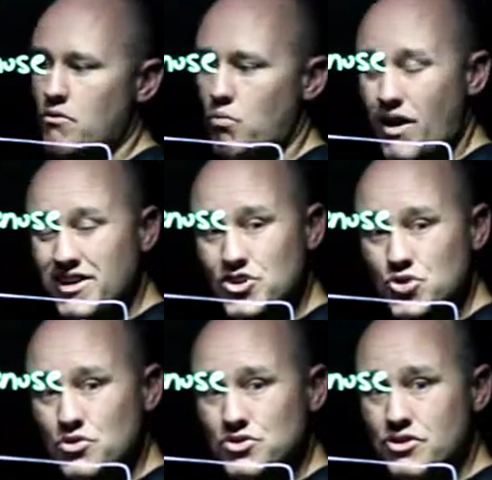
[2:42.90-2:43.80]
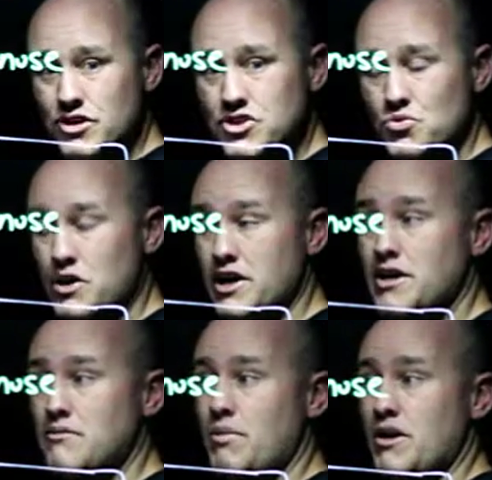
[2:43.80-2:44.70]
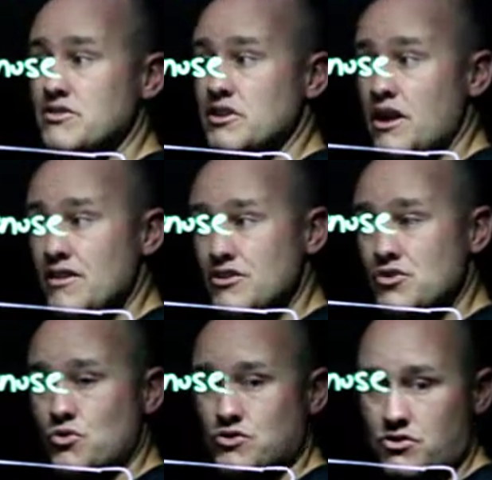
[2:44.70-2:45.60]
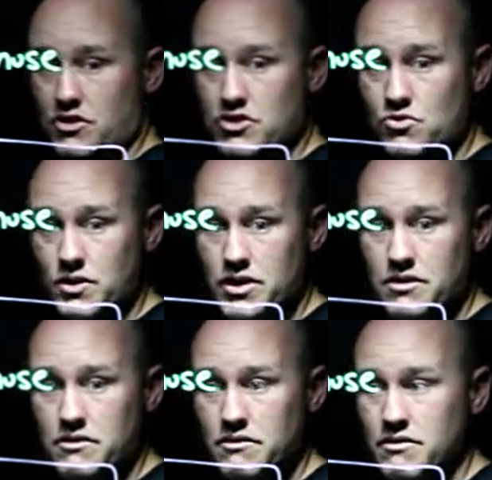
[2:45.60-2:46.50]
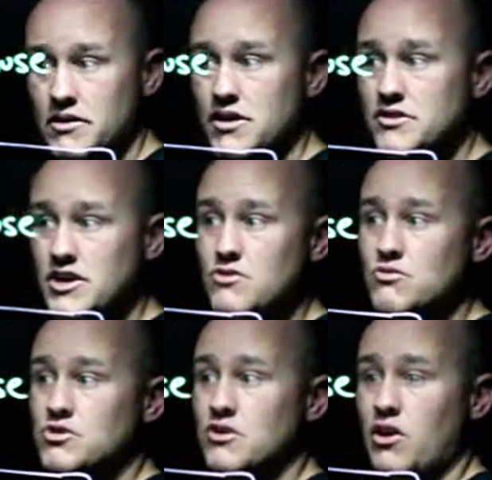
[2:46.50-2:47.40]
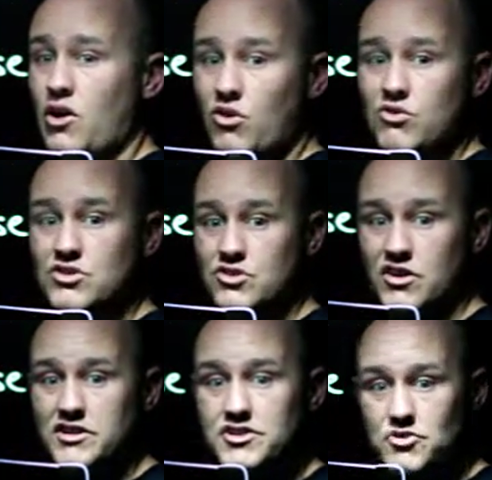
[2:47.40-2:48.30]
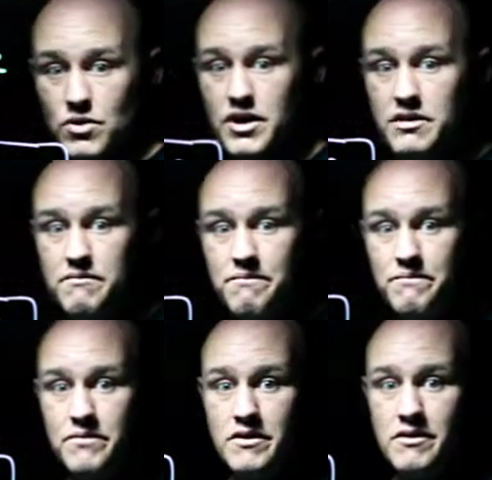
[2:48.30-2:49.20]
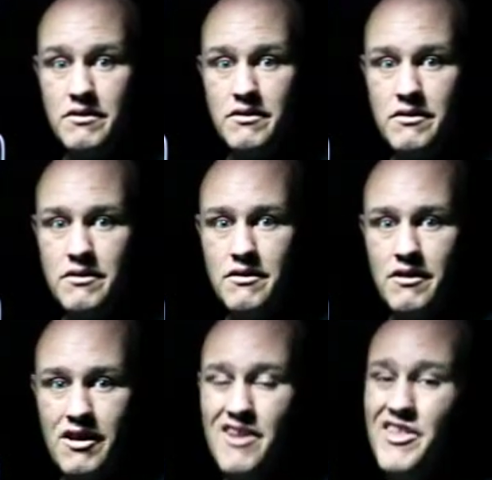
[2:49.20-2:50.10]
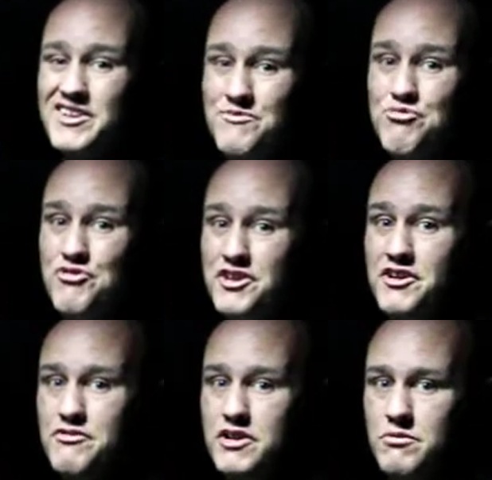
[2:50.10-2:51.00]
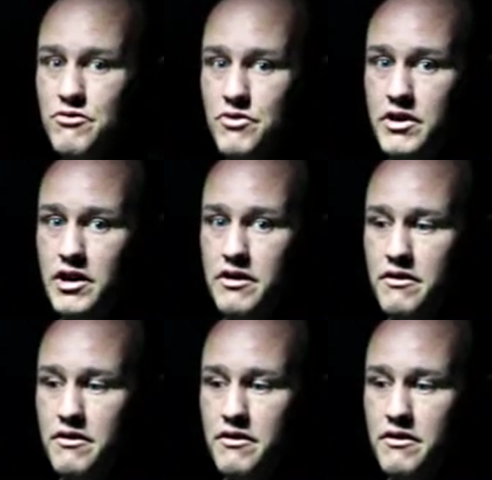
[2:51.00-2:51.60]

one short side squared plus another short side squared is equal to the long side squared. And that's pretty incredible really.